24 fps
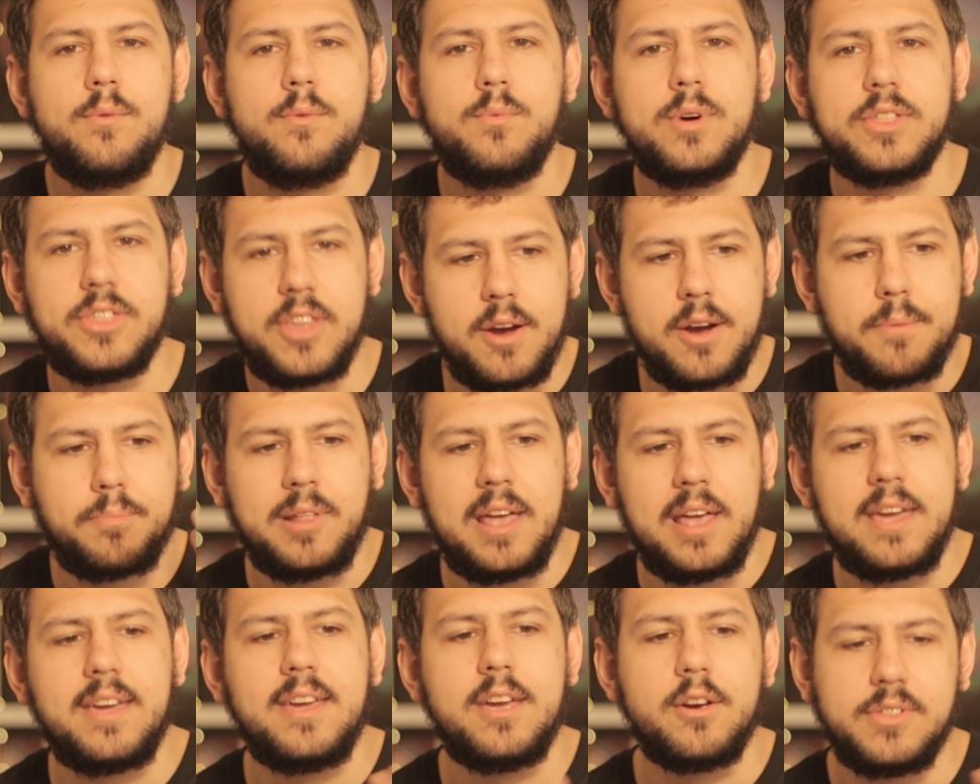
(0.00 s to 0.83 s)
What they're
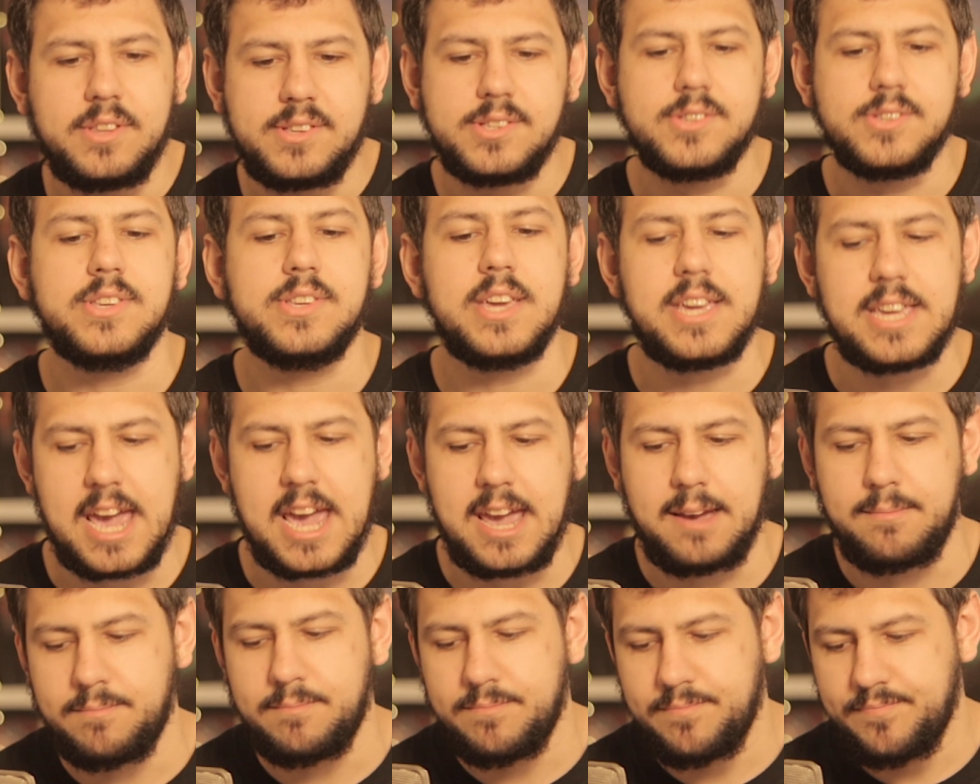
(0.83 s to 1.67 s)
playing here, this is a
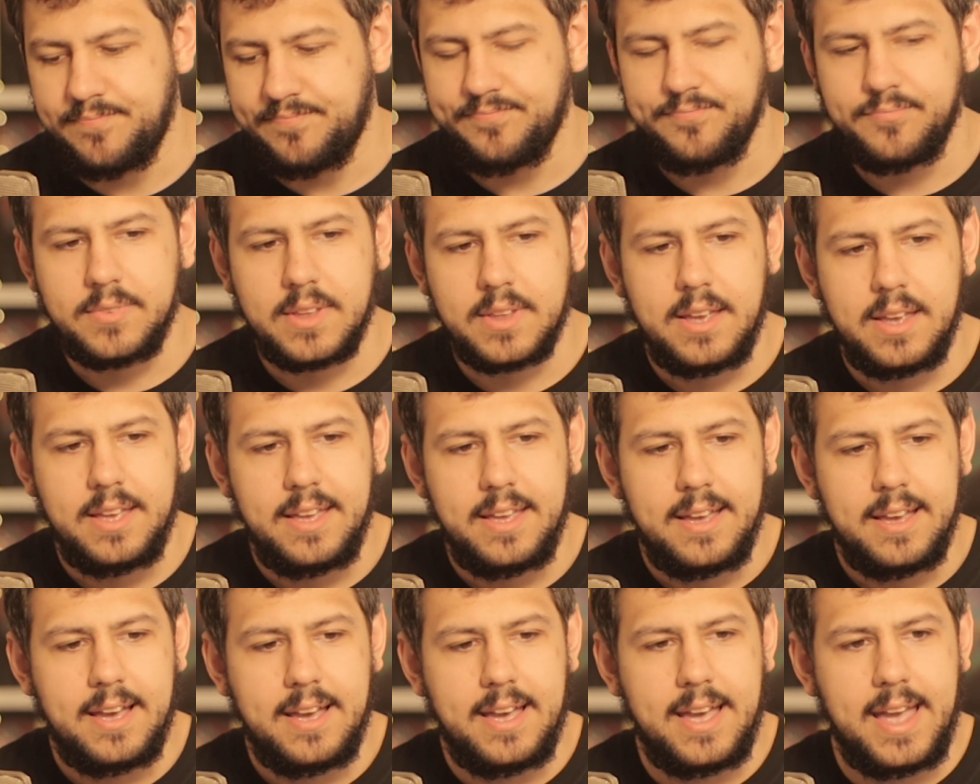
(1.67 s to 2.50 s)
game.
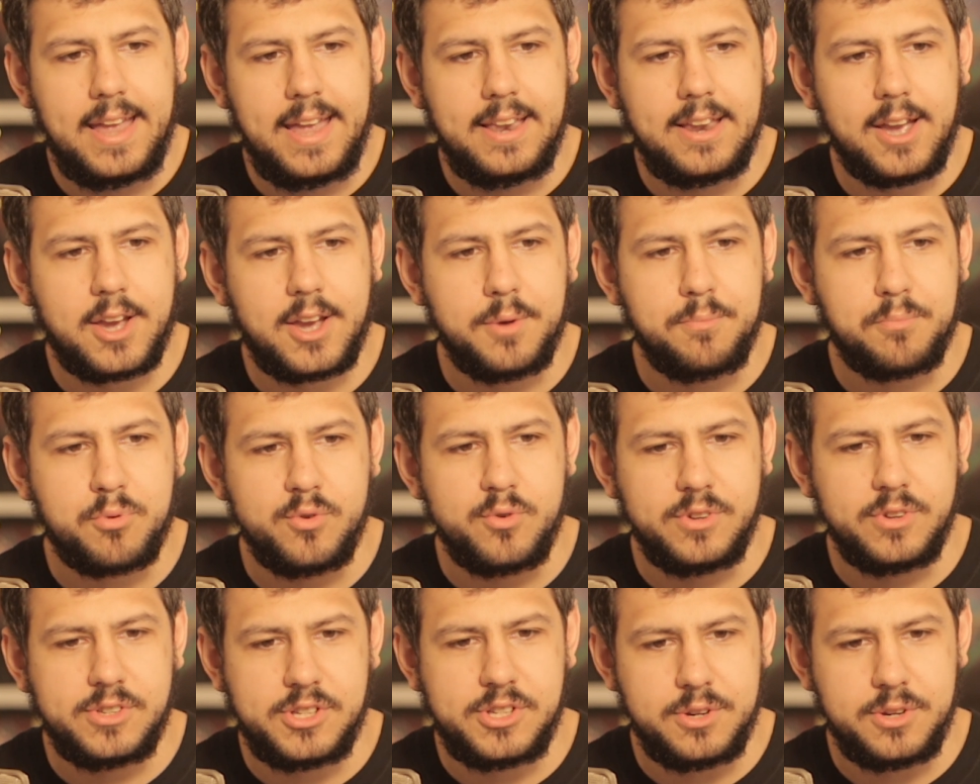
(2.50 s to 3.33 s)
And I can
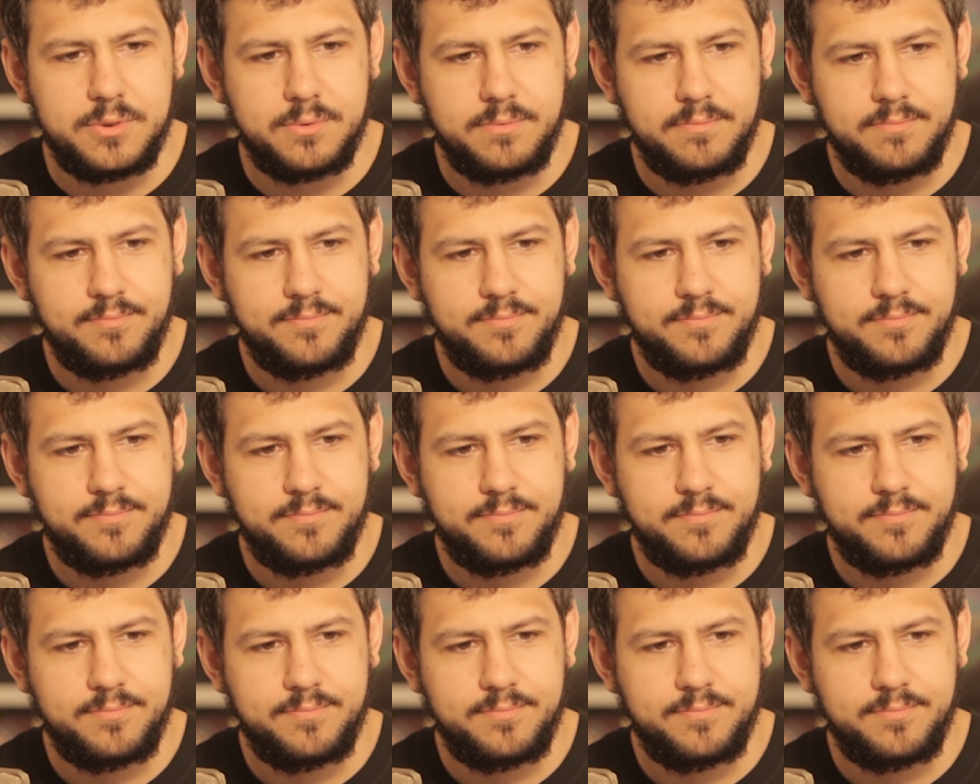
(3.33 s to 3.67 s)
prove it to you.